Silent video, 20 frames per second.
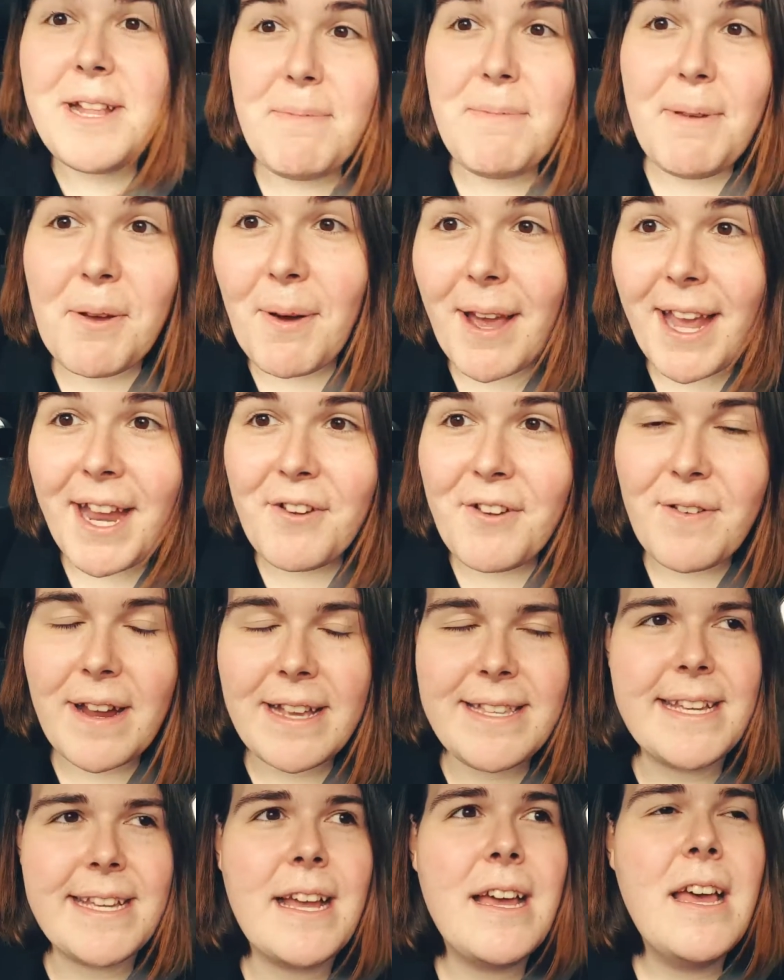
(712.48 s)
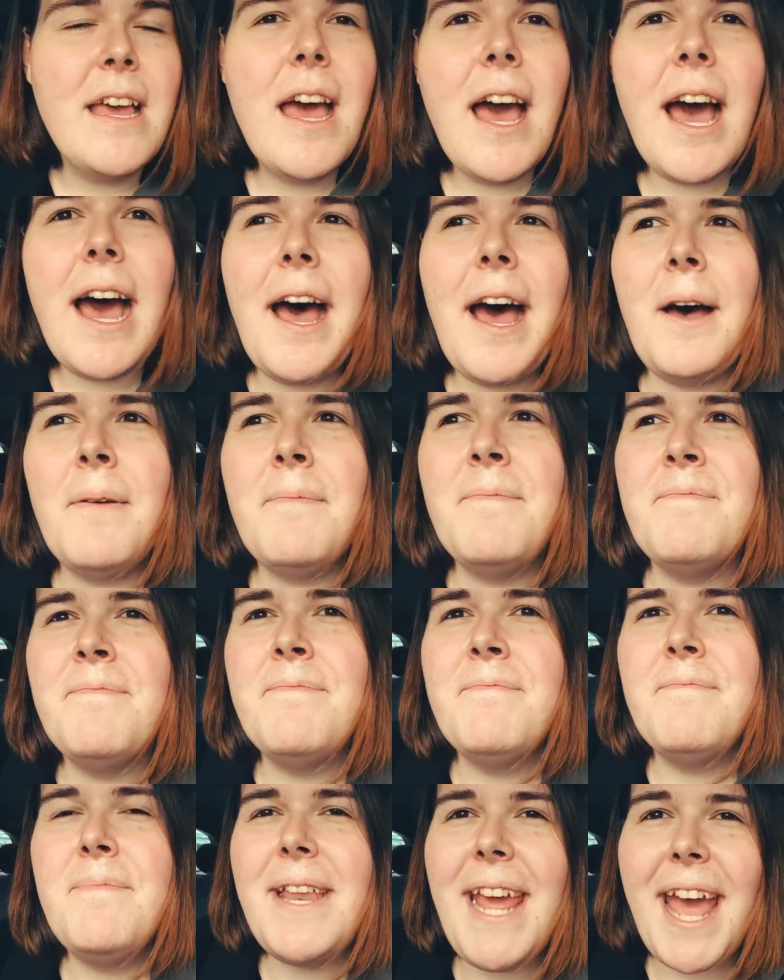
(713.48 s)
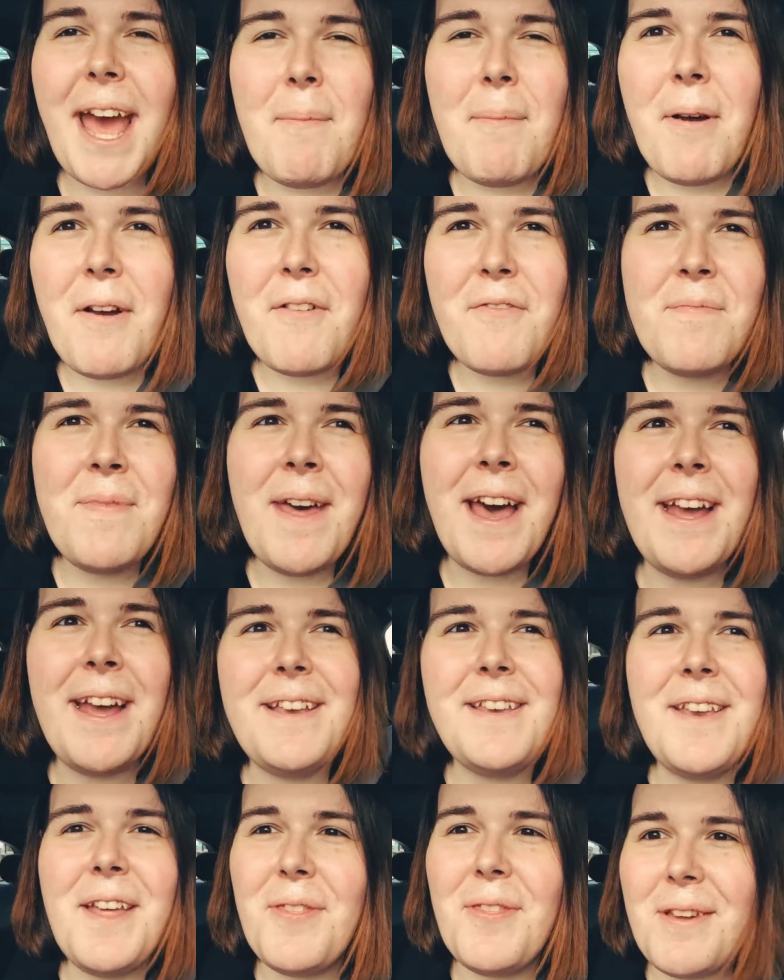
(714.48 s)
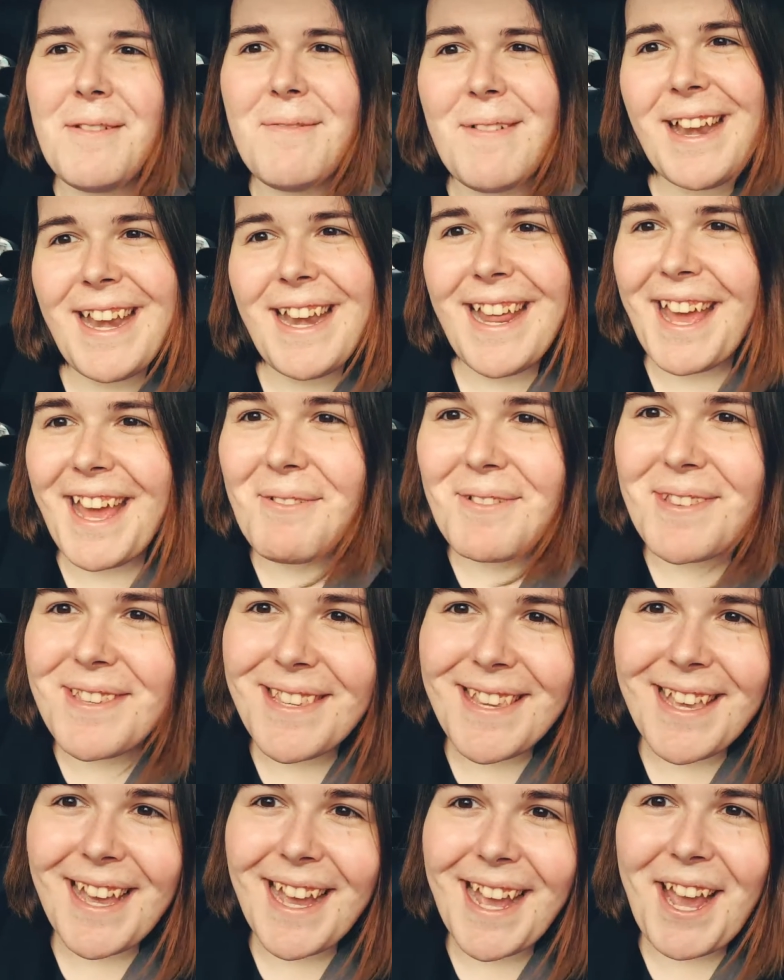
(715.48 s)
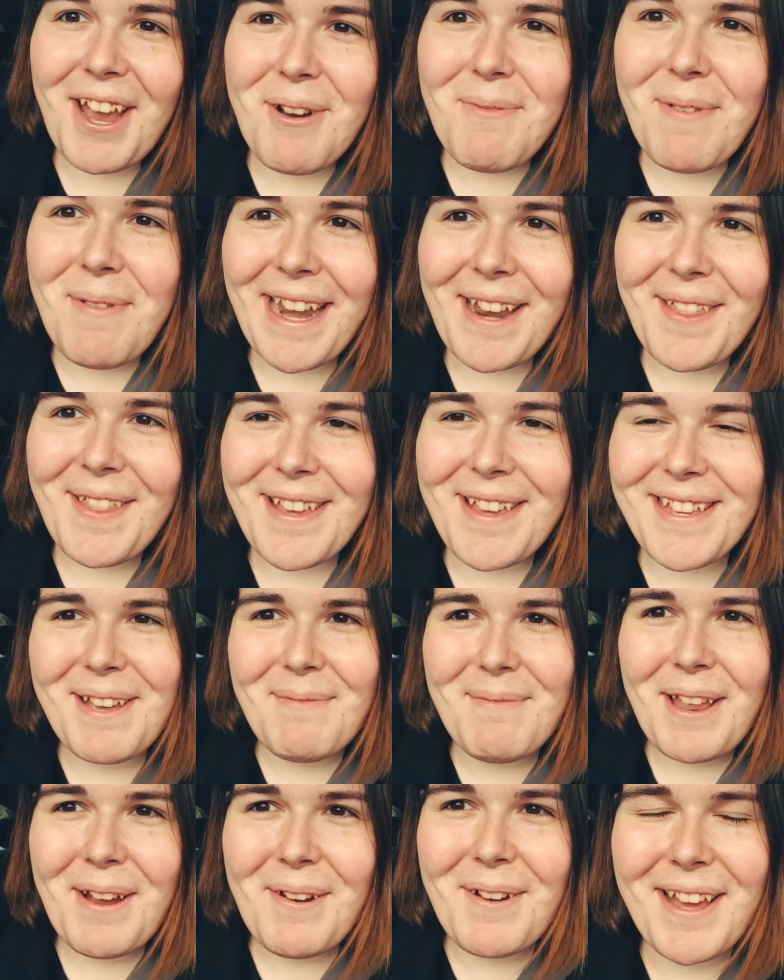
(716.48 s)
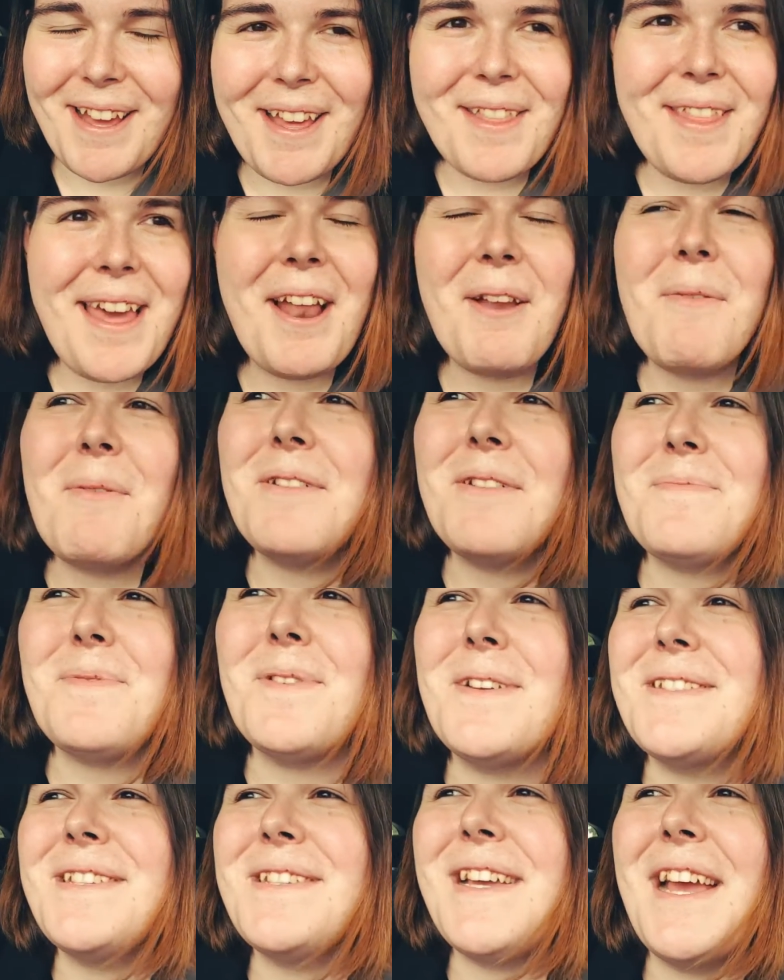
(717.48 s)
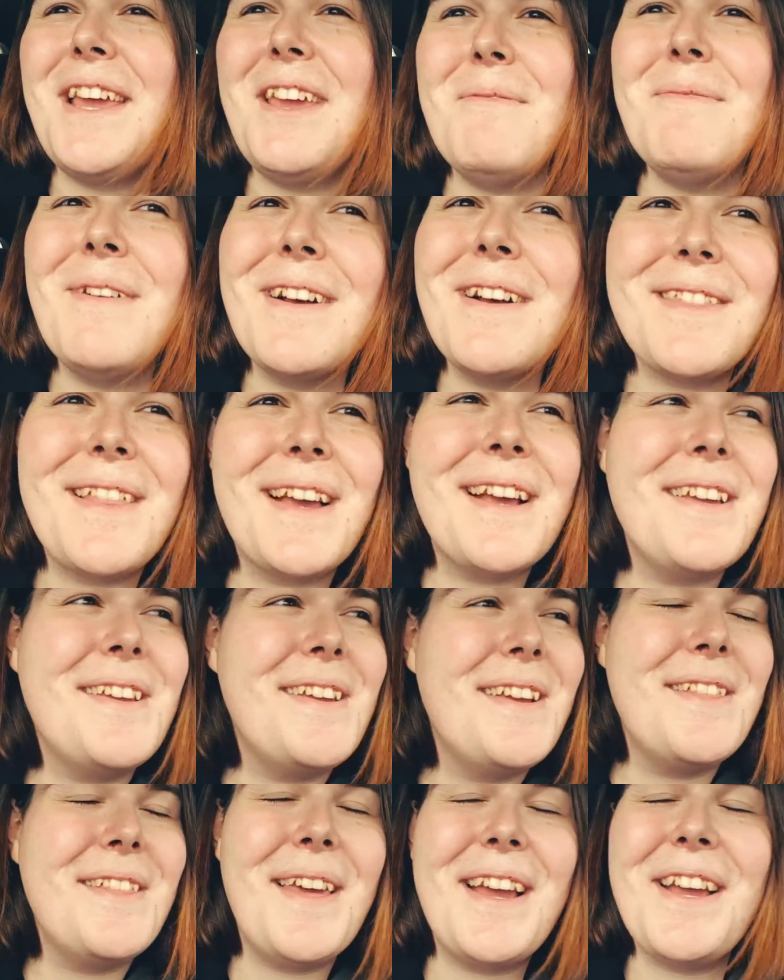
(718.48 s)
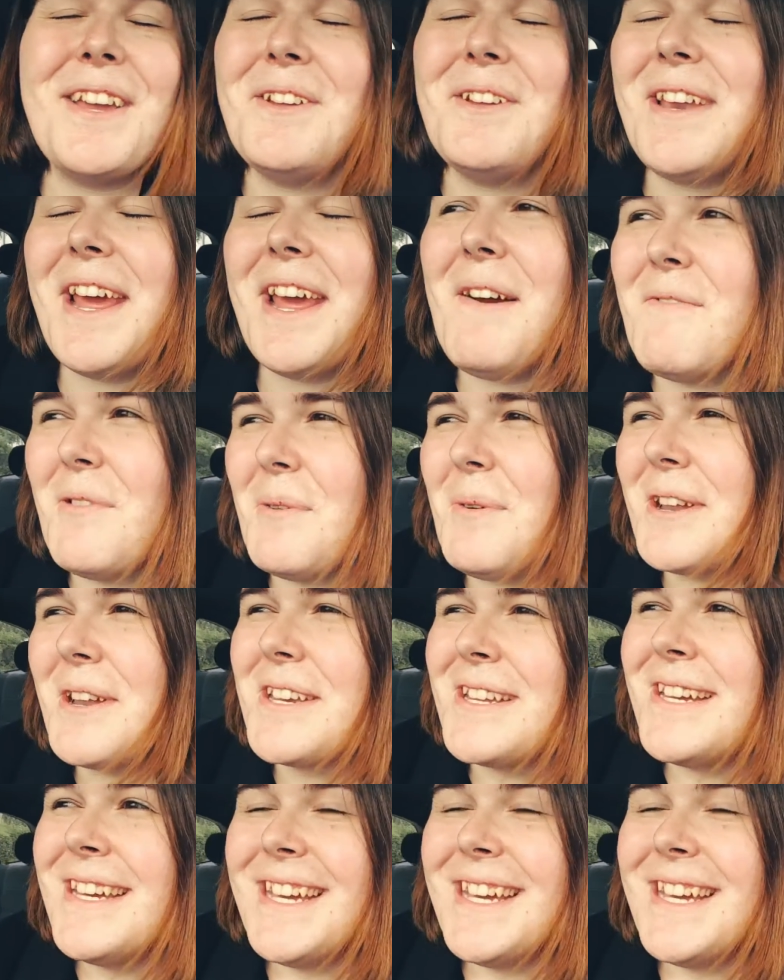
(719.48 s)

will be quite interesting. But yeah, apart from that, nothing really else. I go home, edit this, upload it. And I just want to say a humongous thank you to everyone